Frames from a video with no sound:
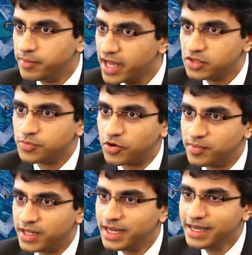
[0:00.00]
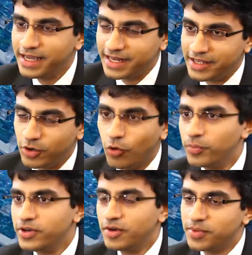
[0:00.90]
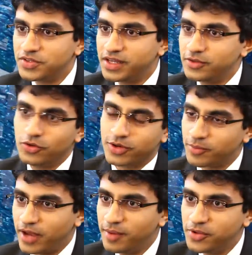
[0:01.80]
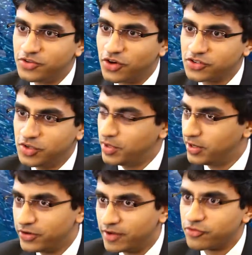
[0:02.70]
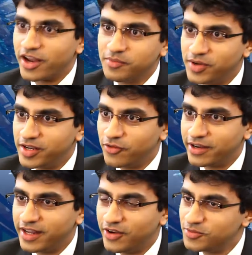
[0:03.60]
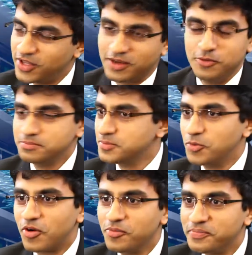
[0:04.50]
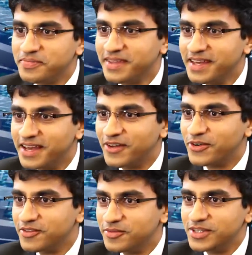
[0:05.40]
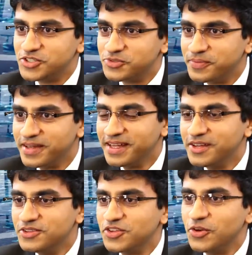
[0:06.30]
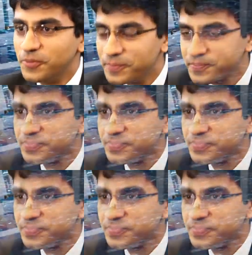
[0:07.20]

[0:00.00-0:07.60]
in the math department, and he opened up by saying, look, I'm happy to talk to you, but I don't have grant money right now. I was like, oh, no problem. I don't have an issue. So